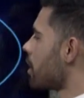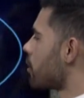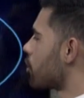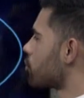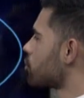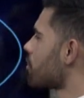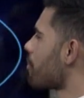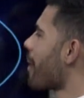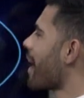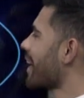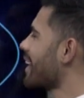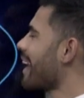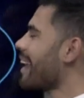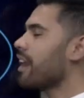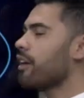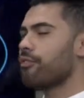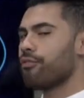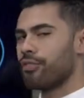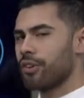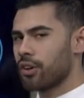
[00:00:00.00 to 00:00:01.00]
There's a
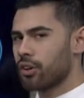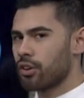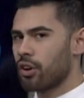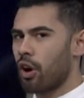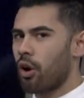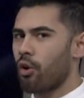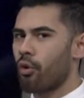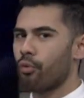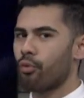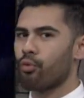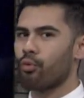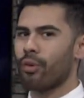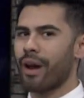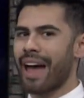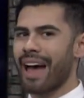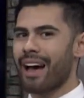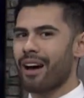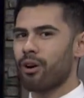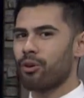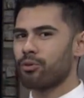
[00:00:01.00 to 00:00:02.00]
magnetic field
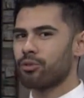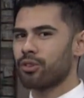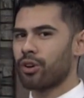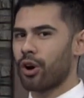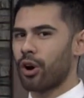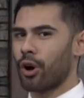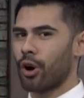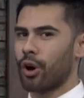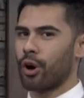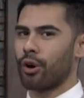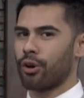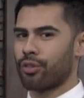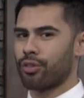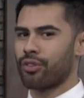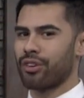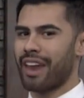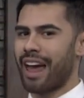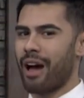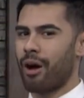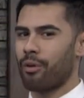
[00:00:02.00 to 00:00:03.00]
around
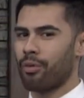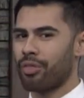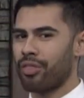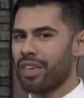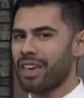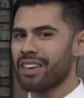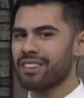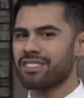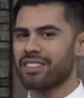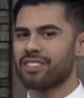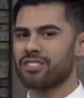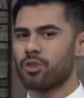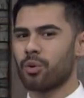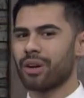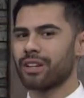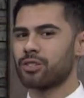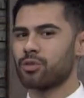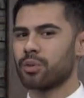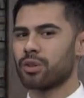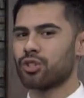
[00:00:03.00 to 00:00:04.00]
Earth. Now, this is
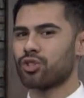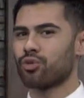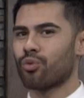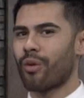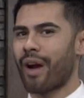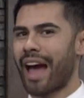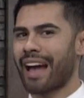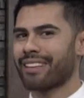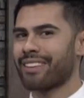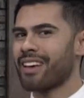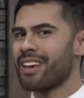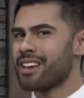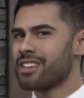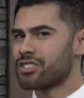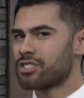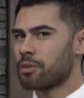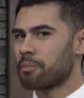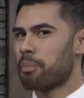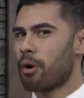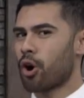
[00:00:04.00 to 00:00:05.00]
going to attract
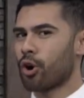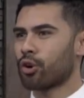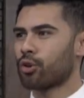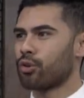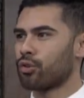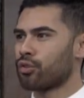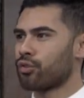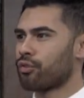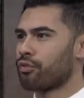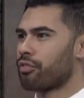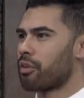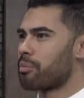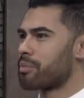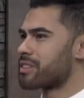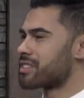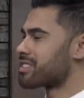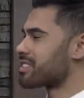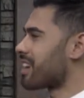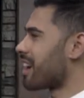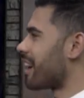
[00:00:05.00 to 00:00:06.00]
some particles from
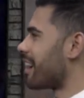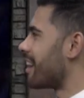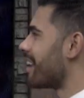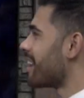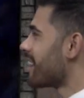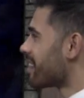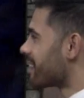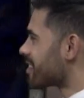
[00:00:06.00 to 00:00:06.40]
the sun.